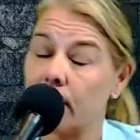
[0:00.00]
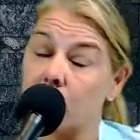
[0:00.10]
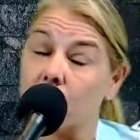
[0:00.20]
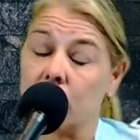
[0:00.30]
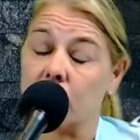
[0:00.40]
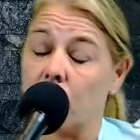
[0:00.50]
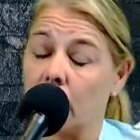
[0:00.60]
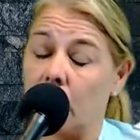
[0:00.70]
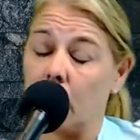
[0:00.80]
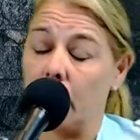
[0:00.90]
which is One
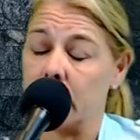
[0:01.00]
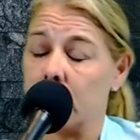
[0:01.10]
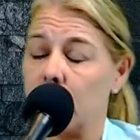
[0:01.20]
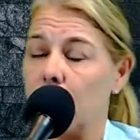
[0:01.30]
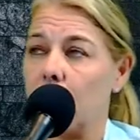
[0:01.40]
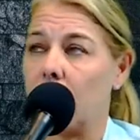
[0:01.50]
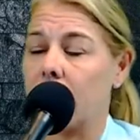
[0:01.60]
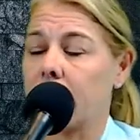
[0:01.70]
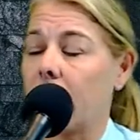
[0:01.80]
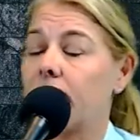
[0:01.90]
Blunt Woman too, I
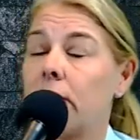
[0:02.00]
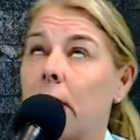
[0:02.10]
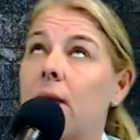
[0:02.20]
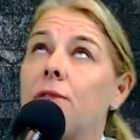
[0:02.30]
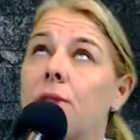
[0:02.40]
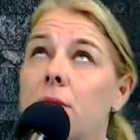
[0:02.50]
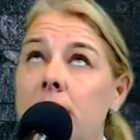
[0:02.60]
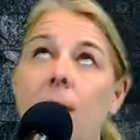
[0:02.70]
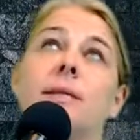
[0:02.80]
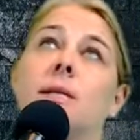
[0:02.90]
get the
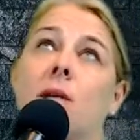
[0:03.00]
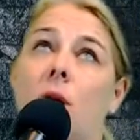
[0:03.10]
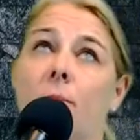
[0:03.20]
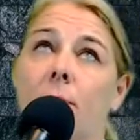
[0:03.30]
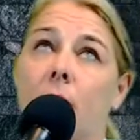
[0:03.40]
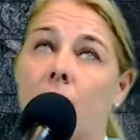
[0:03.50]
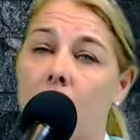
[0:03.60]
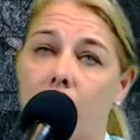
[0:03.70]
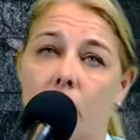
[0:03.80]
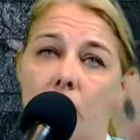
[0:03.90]
nicest
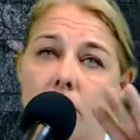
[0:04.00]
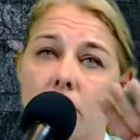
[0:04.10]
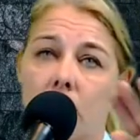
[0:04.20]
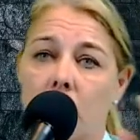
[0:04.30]
comment was,